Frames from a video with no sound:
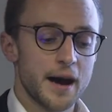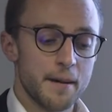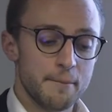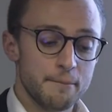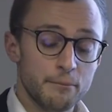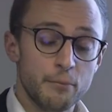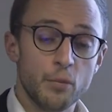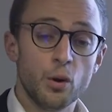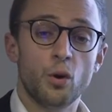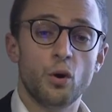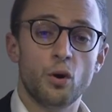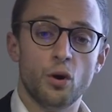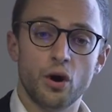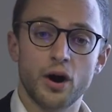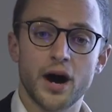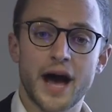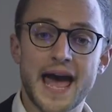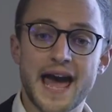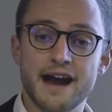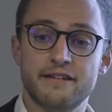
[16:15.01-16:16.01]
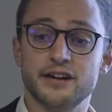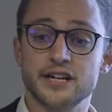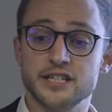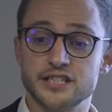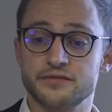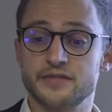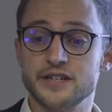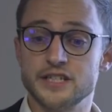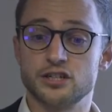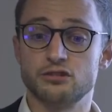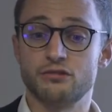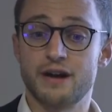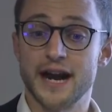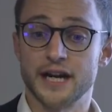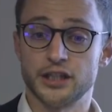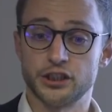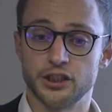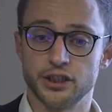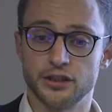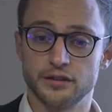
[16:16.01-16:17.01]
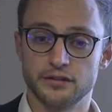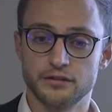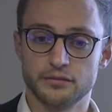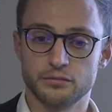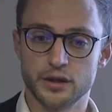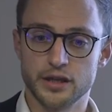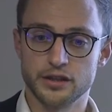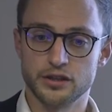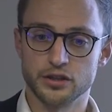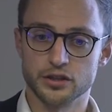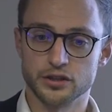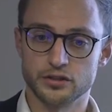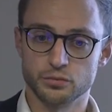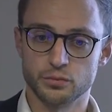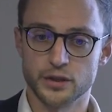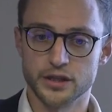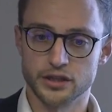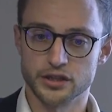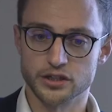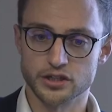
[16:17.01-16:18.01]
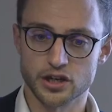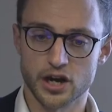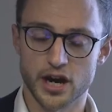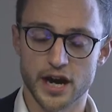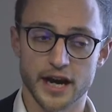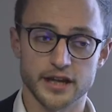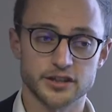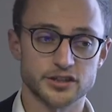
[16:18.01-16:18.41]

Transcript: more areas of interaction with your tyre.